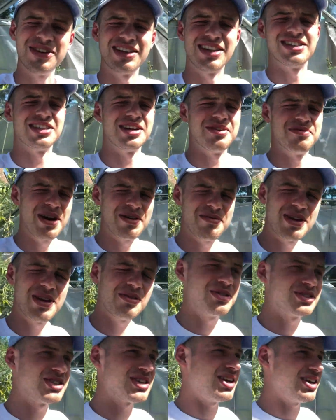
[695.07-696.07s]
it this year. Maybe it
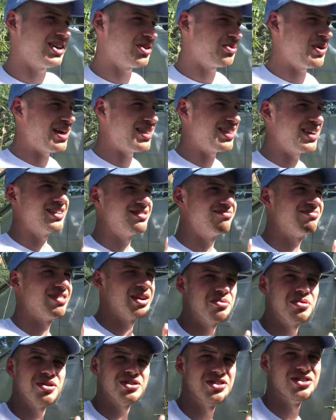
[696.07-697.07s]
was the weather,
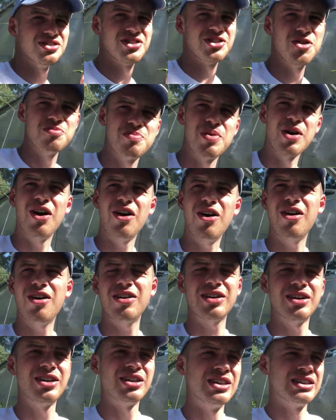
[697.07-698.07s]
it wasn't super
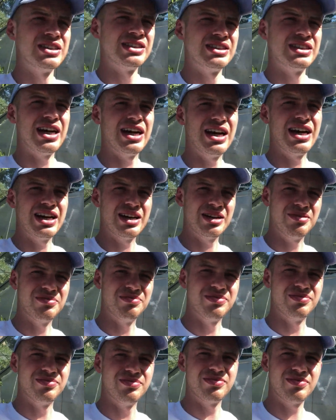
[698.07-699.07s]
hot.
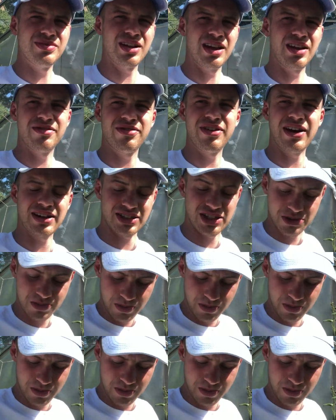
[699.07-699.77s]
In fact, it's